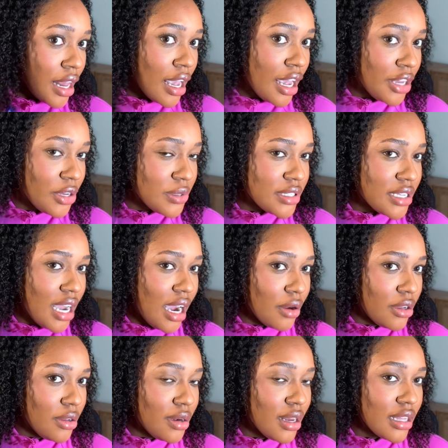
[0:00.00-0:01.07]
And you see how
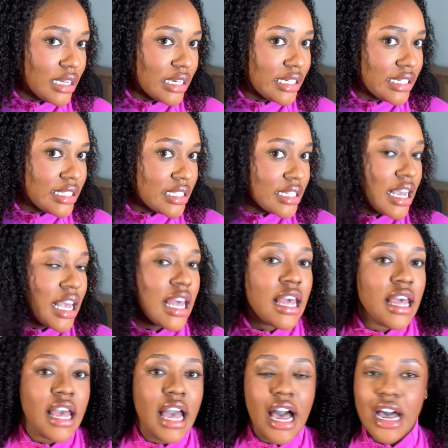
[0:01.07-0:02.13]
cute it looks.
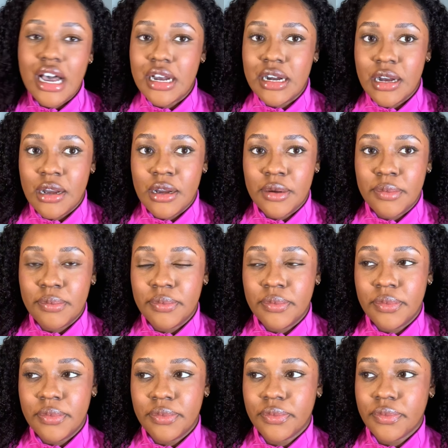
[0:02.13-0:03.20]
I
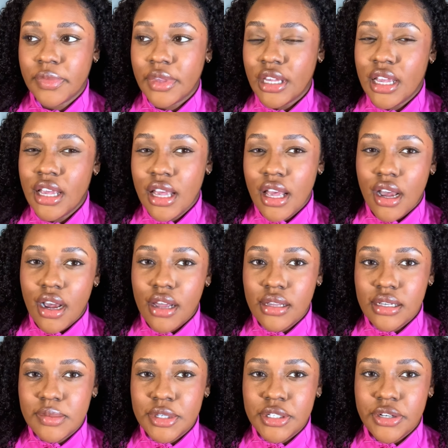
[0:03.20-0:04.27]

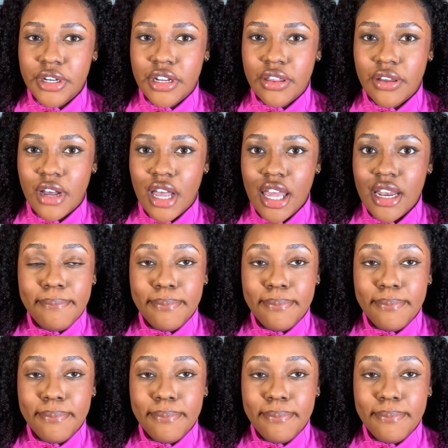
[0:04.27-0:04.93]
lost my train of thought.